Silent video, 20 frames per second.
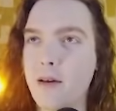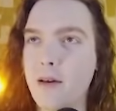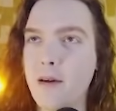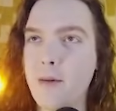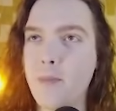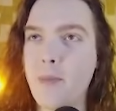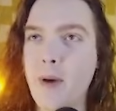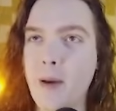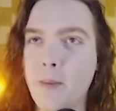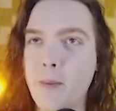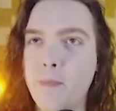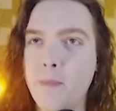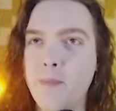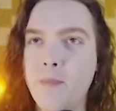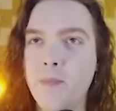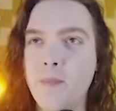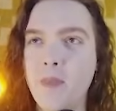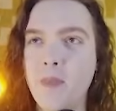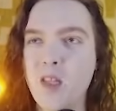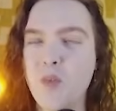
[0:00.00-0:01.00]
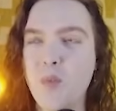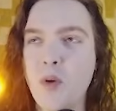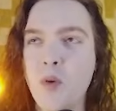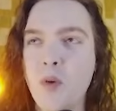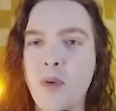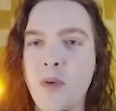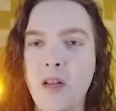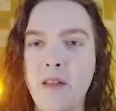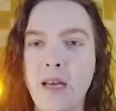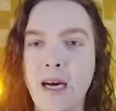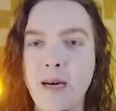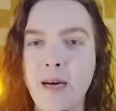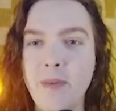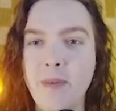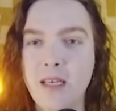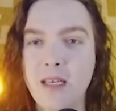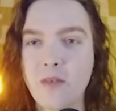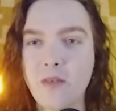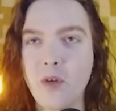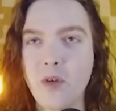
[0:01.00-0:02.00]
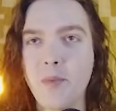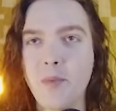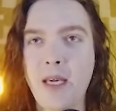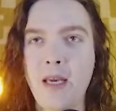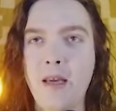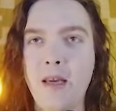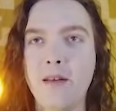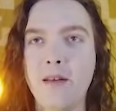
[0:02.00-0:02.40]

But let's put a pin in that because it will be